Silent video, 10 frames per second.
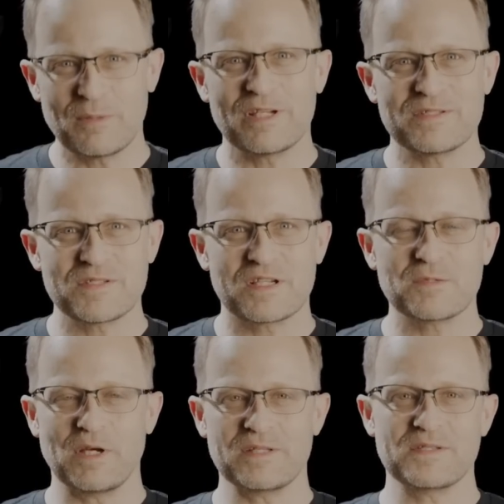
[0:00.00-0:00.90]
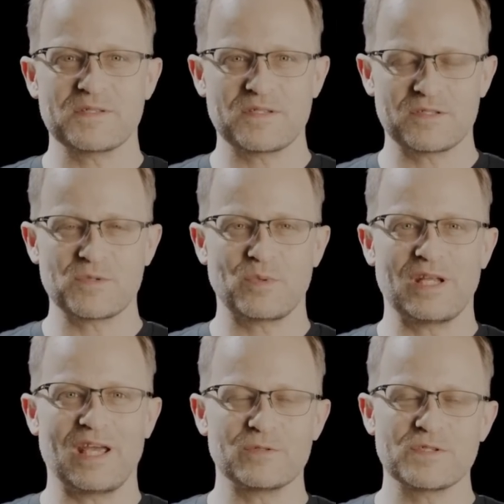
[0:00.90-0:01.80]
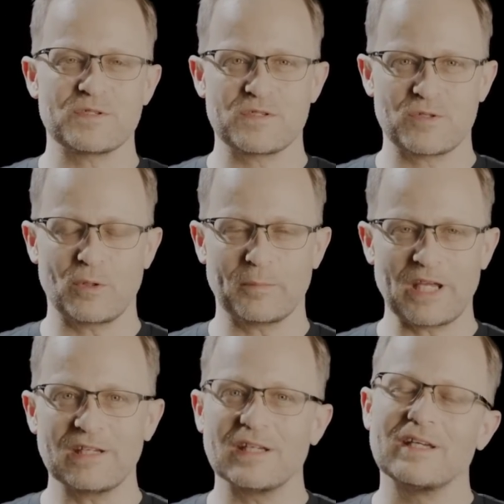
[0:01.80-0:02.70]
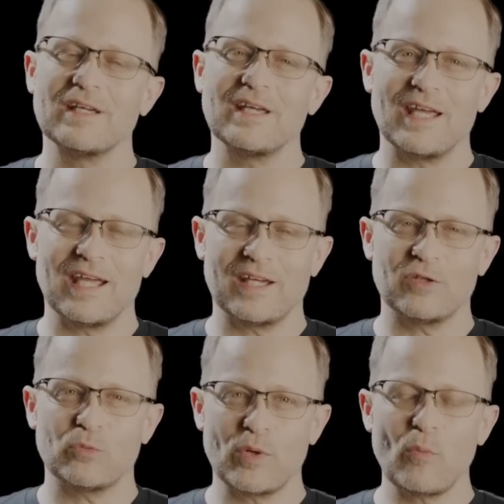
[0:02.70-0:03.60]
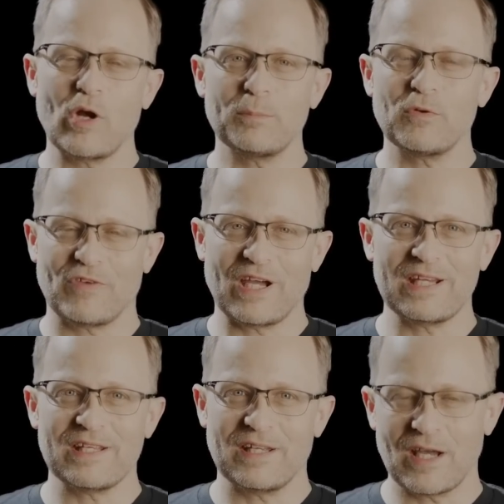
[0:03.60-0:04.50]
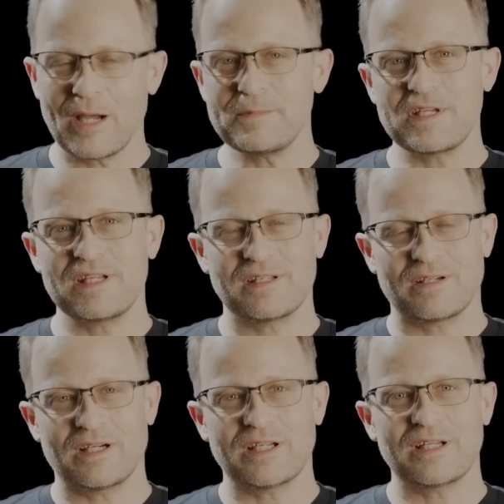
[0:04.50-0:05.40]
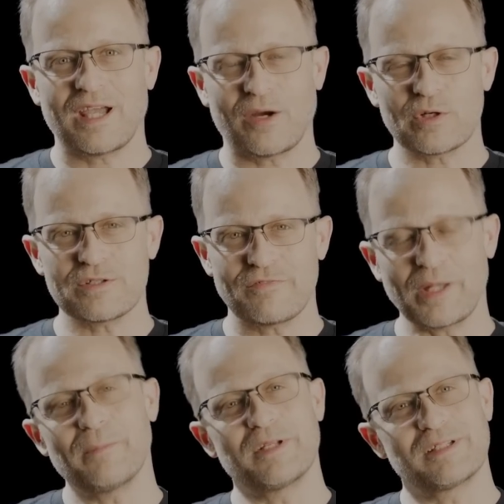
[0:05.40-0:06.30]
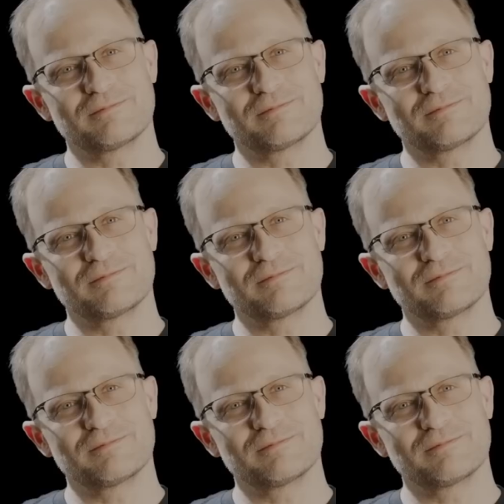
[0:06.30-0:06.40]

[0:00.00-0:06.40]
about 6 months since we announced Stormgate, and we want to provide an update on our development.